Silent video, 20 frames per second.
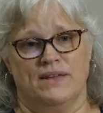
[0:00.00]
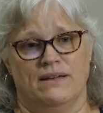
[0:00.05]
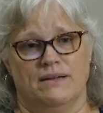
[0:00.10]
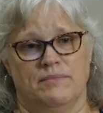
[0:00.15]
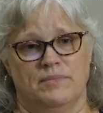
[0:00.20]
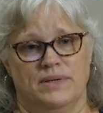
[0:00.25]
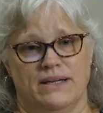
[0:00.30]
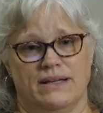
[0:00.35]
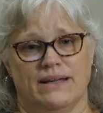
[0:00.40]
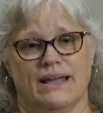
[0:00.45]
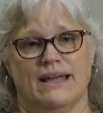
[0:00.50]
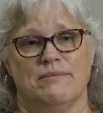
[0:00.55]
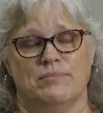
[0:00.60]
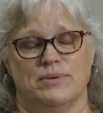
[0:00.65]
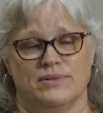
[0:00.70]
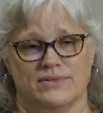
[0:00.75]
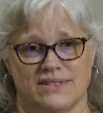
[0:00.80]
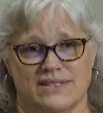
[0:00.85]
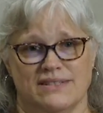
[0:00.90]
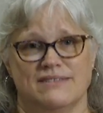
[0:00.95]
being
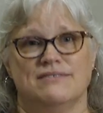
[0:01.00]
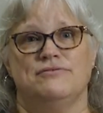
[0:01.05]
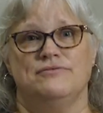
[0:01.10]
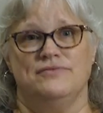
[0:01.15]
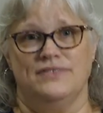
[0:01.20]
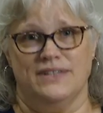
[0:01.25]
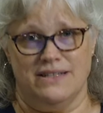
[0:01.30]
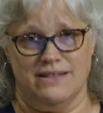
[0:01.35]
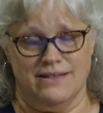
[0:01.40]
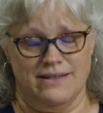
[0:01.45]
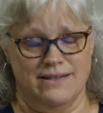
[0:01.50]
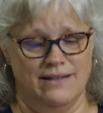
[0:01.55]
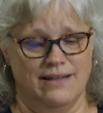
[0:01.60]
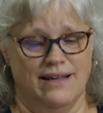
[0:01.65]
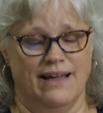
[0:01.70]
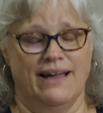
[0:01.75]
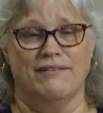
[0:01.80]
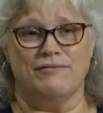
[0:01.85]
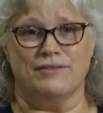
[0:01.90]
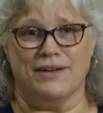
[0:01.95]
able to feed,
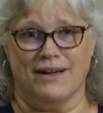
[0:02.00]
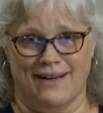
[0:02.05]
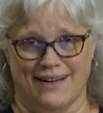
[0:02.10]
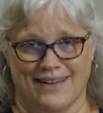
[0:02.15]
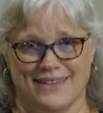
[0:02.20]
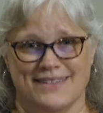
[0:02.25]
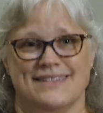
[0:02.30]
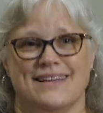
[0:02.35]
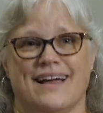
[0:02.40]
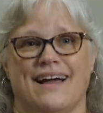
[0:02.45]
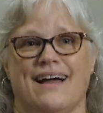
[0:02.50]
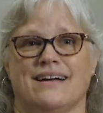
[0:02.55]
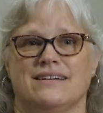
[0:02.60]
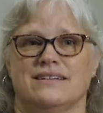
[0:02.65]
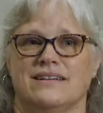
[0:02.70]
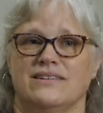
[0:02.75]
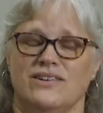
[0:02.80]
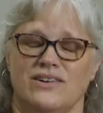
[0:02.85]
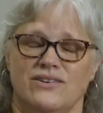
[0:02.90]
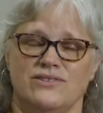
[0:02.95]
have contact,
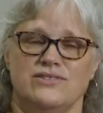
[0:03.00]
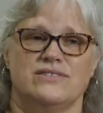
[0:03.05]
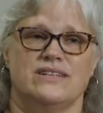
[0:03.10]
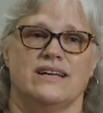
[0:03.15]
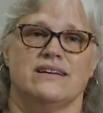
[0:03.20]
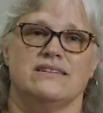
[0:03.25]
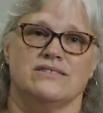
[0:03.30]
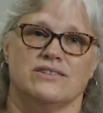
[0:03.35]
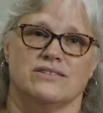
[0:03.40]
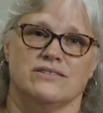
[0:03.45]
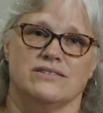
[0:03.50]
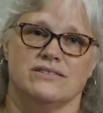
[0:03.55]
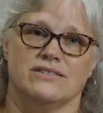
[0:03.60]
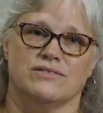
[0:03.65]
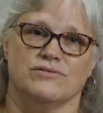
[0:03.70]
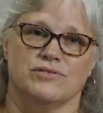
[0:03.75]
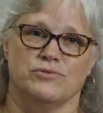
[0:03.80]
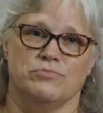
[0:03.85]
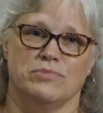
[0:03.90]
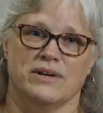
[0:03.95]
and those things are
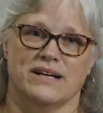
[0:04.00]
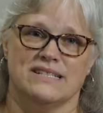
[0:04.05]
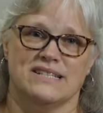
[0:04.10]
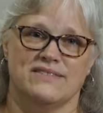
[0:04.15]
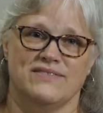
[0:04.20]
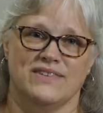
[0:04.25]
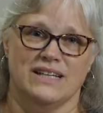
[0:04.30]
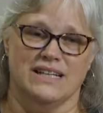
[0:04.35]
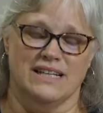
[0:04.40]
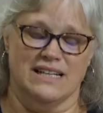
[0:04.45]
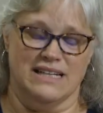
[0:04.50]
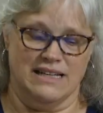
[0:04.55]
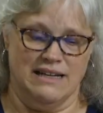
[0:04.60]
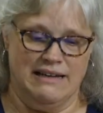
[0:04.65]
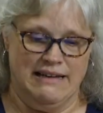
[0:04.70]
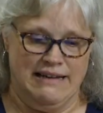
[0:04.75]
through breastfeeding.